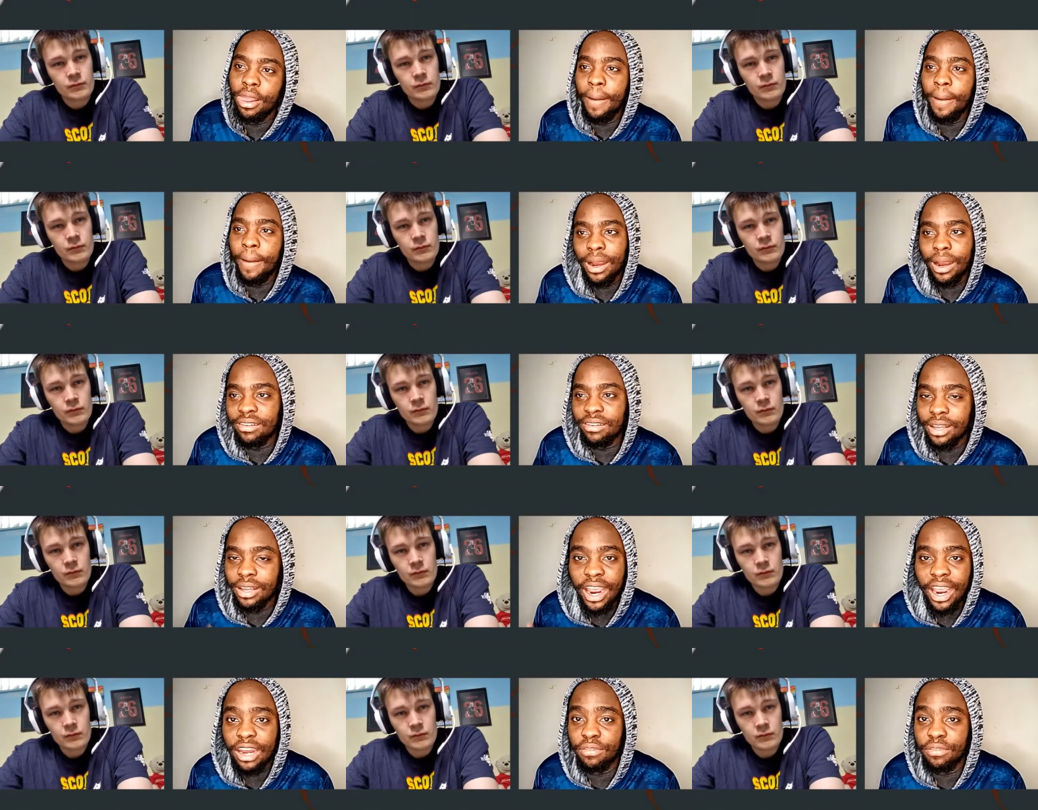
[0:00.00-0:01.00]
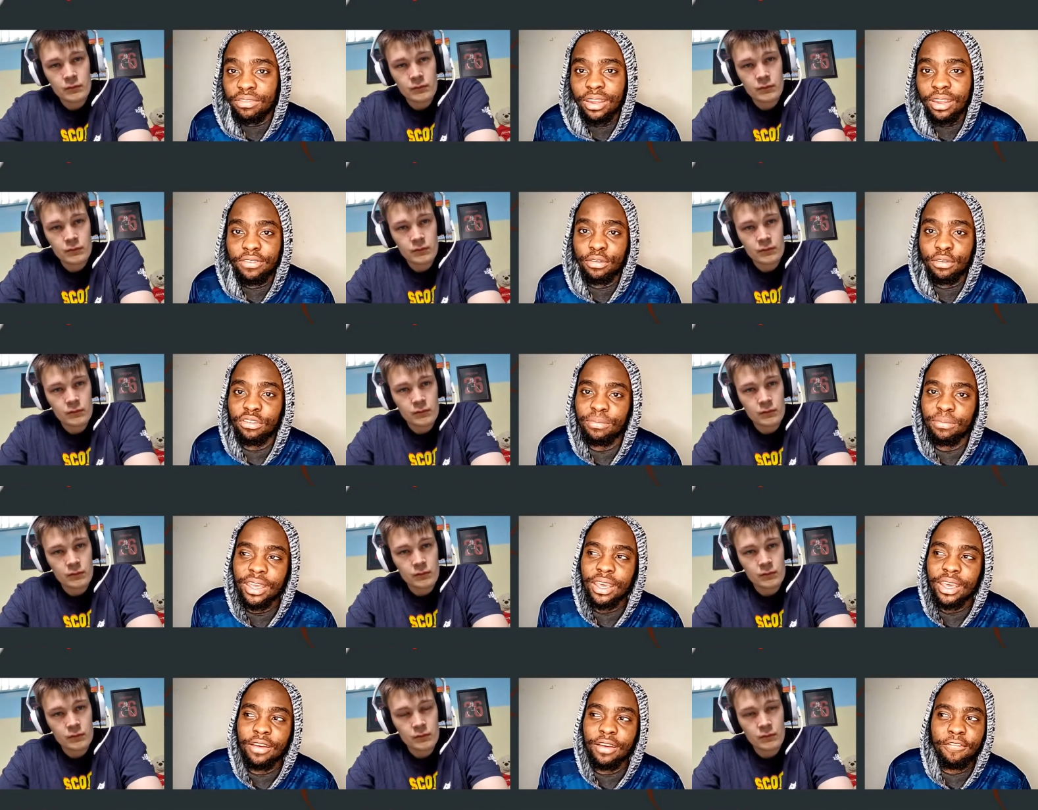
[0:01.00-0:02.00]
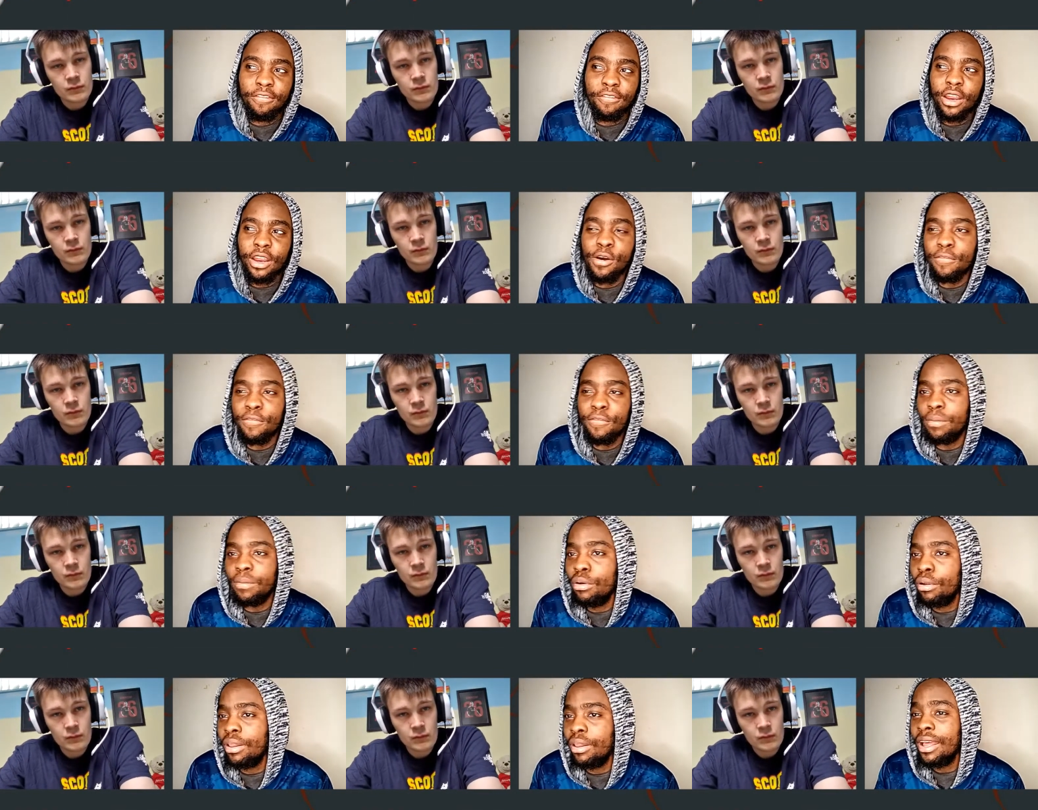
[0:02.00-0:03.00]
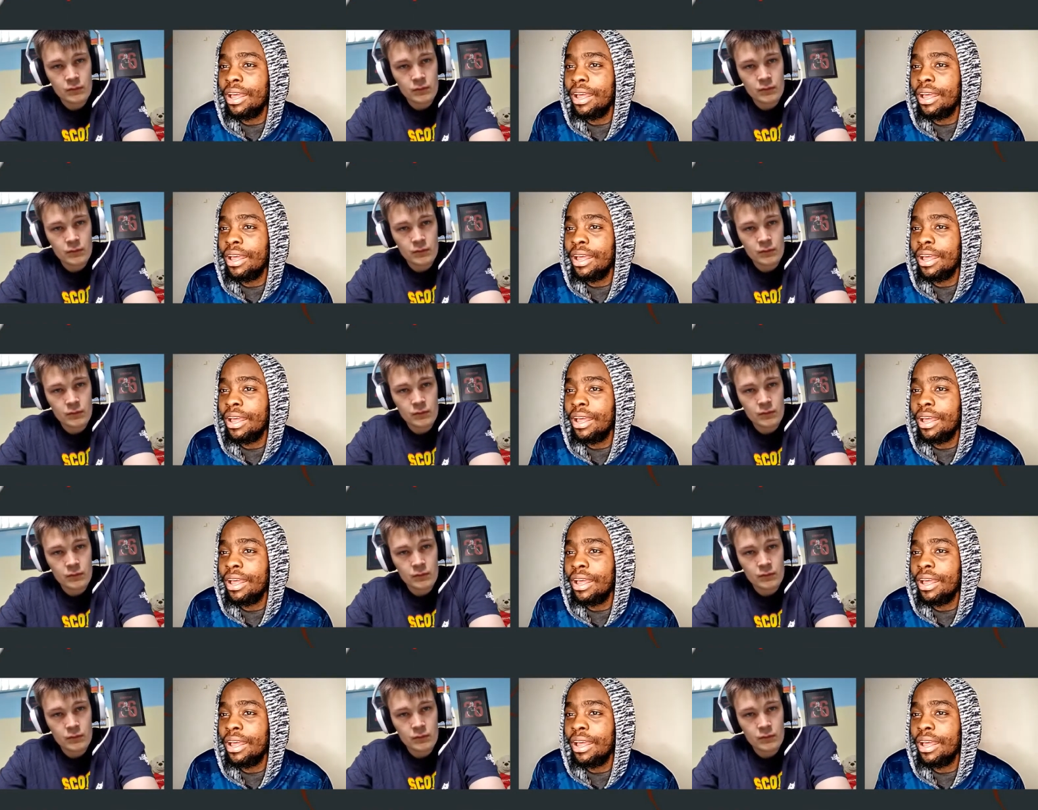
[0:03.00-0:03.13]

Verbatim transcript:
Speaker 1: But the kind of saves he was making, very comfortable.